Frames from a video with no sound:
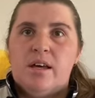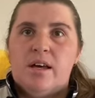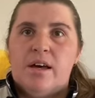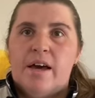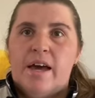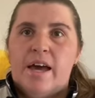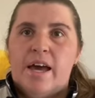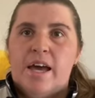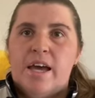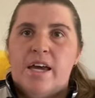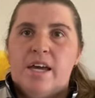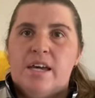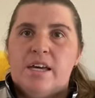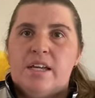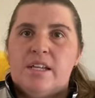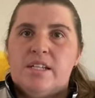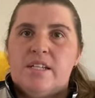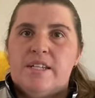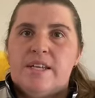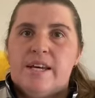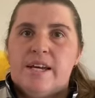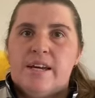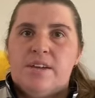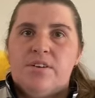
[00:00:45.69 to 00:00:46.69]
a
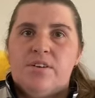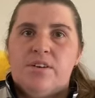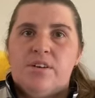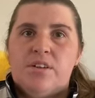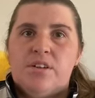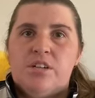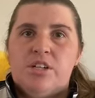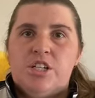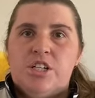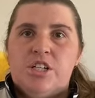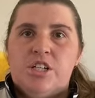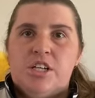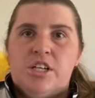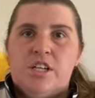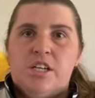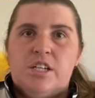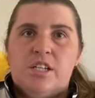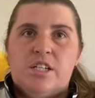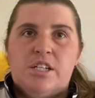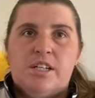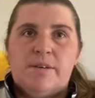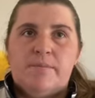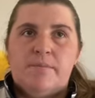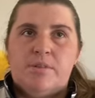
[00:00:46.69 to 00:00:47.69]
technology
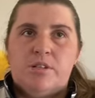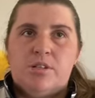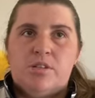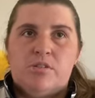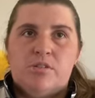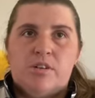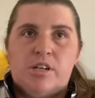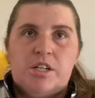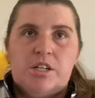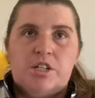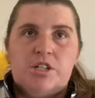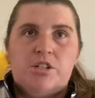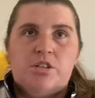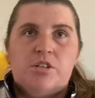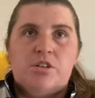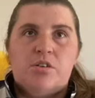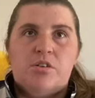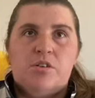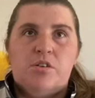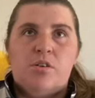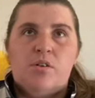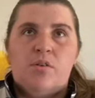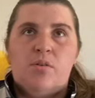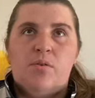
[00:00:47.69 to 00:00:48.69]

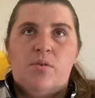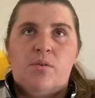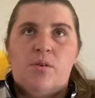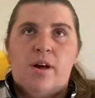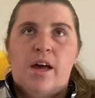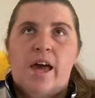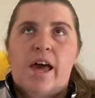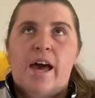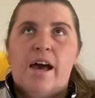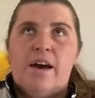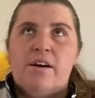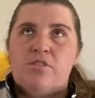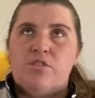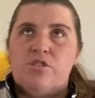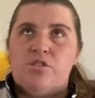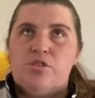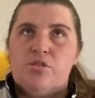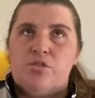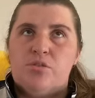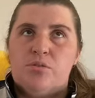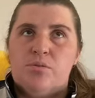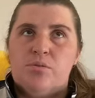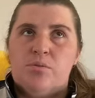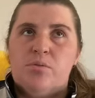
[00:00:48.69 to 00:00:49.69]
demonstration or
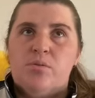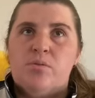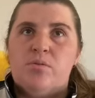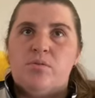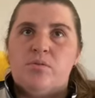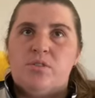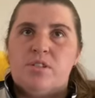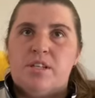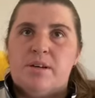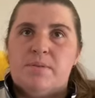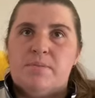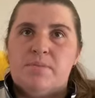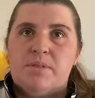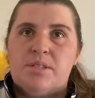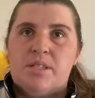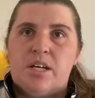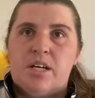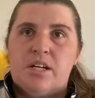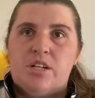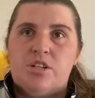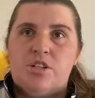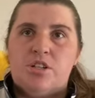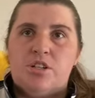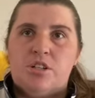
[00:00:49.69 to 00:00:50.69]
how-to or some
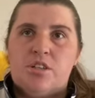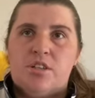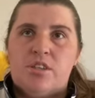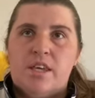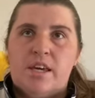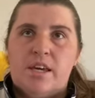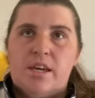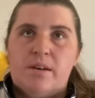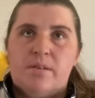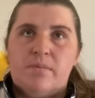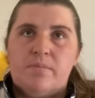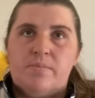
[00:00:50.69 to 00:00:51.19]
such thing.